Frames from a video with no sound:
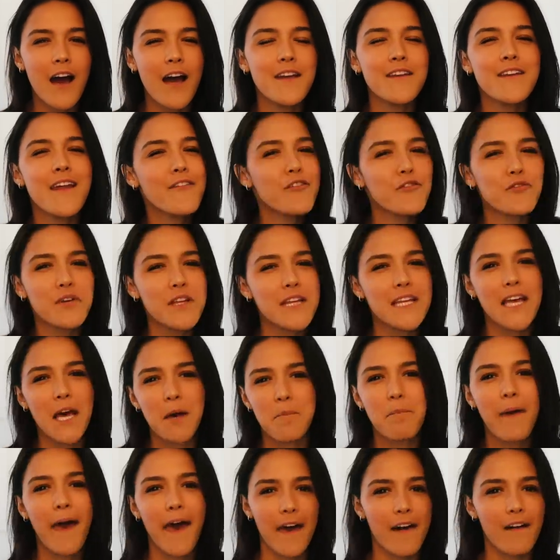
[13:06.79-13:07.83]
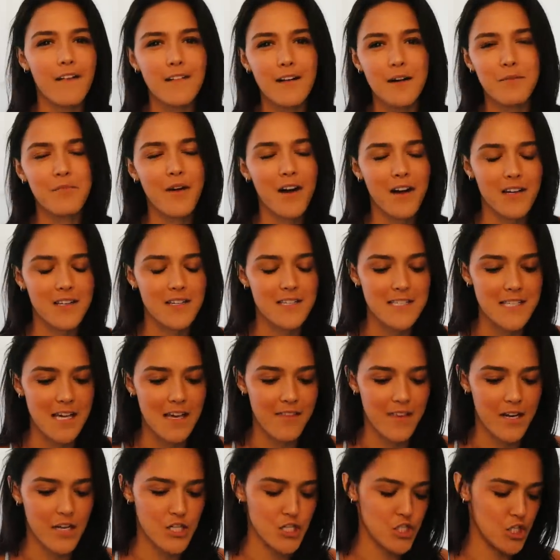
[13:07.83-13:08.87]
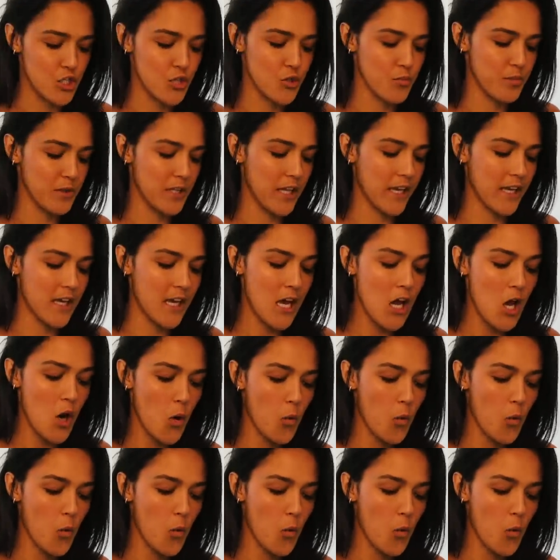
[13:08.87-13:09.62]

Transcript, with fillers: I never really get pale. I'm not gonna say that I do, but like